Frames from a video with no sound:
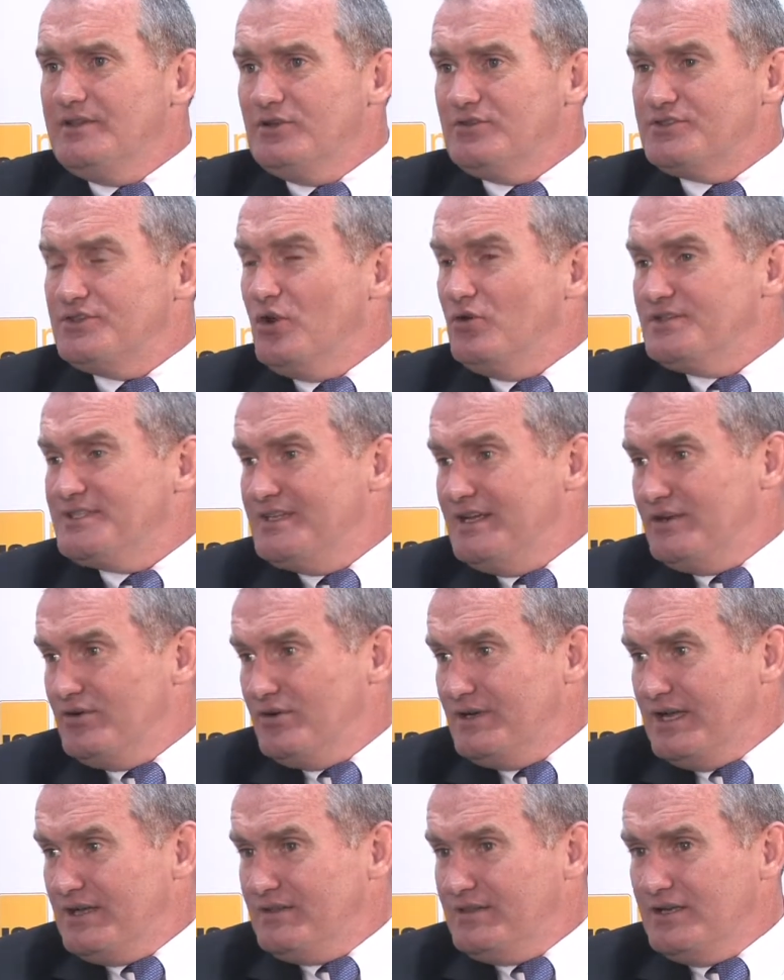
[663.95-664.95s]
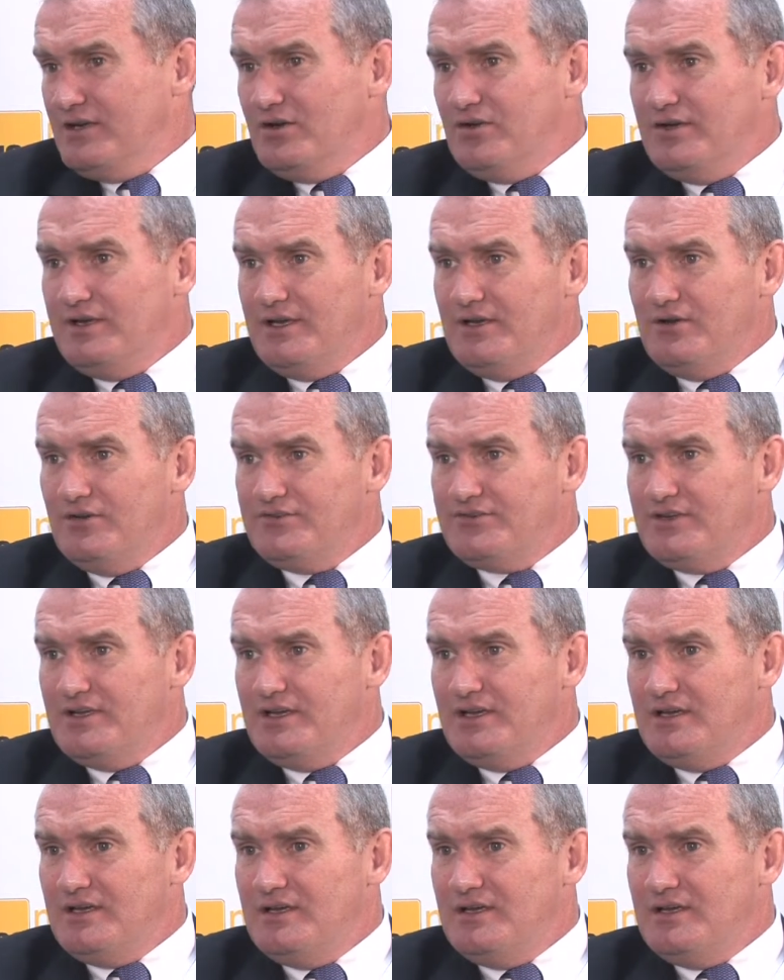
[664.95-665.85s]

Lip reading: there's no standard out there, and there's